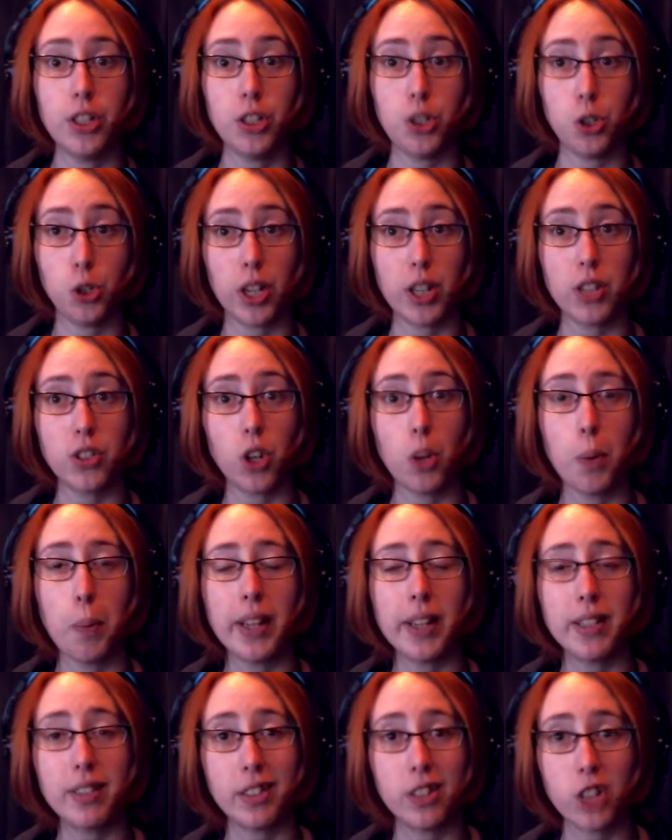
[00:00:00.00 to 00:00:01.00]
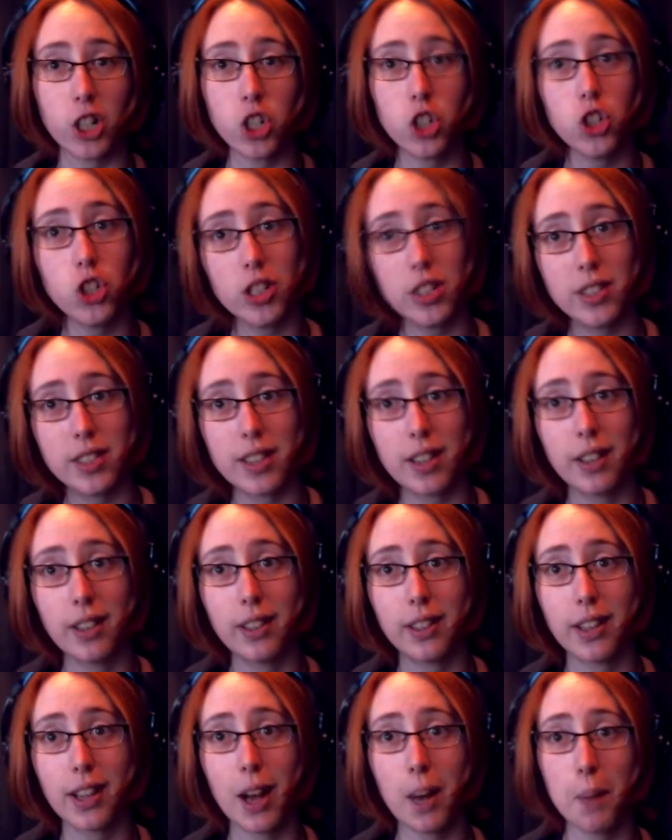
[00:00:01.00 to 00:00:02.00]
you guys all make suggestions down
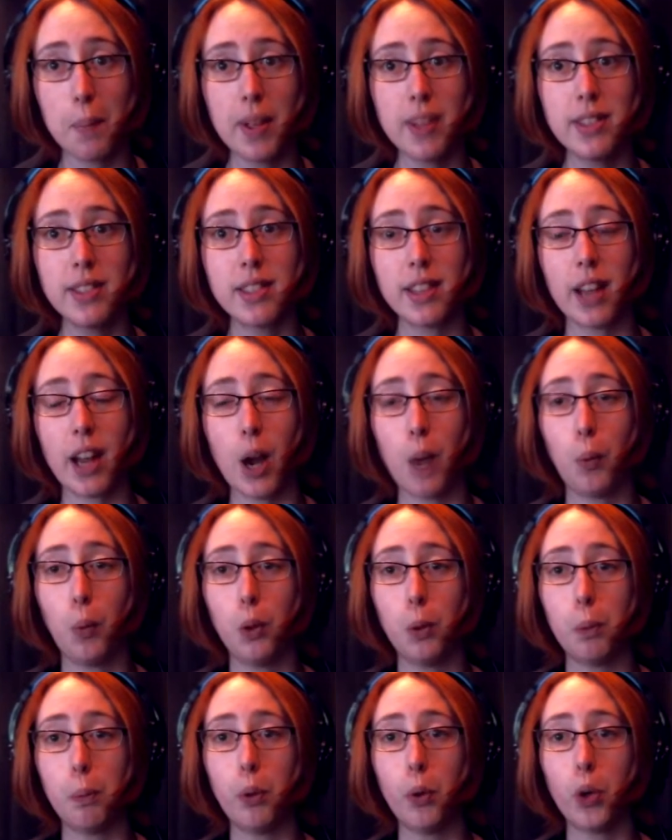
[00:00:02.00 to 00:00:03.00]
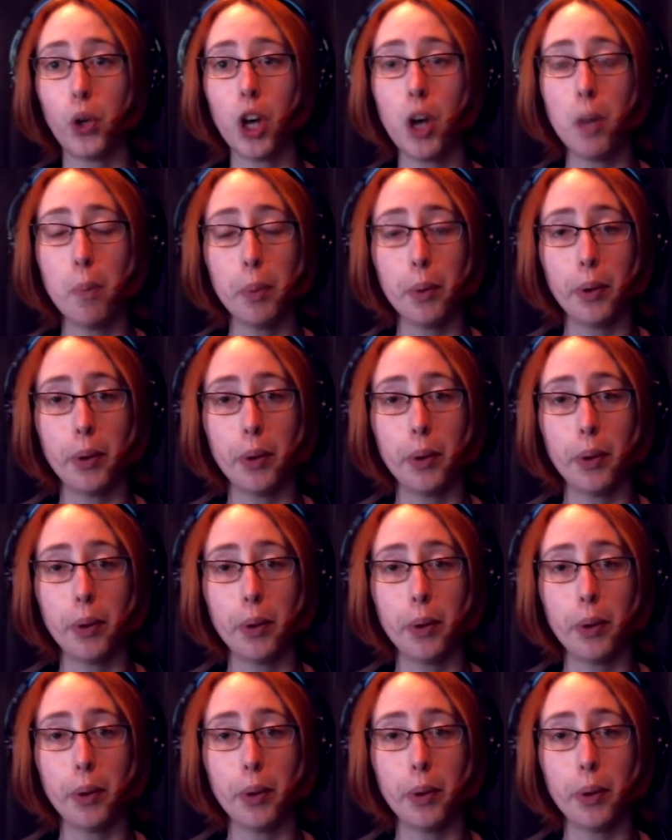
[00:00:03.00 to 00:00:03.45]
in the comments, and I will put up